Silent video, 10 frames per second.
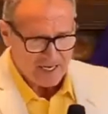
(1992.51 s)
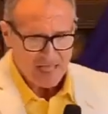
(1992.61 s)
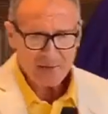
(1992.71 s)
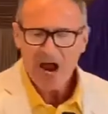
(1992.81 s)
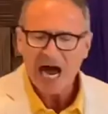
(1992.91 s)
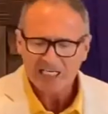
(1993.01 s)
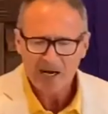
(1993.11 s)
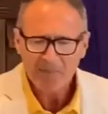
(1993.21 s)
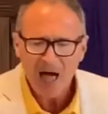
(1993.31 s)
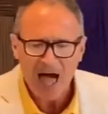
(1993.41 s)
They were
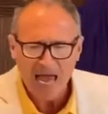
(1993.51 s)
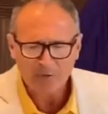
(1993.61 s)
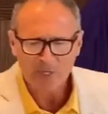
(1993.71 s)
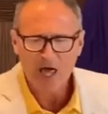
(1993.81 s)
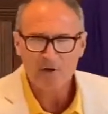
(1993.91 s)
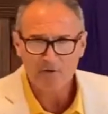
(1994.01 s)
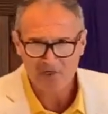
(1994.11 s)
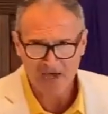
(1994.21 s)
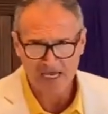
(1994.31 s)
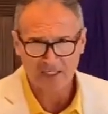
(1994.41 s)
occupied with other
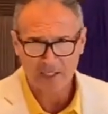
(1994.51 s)
things.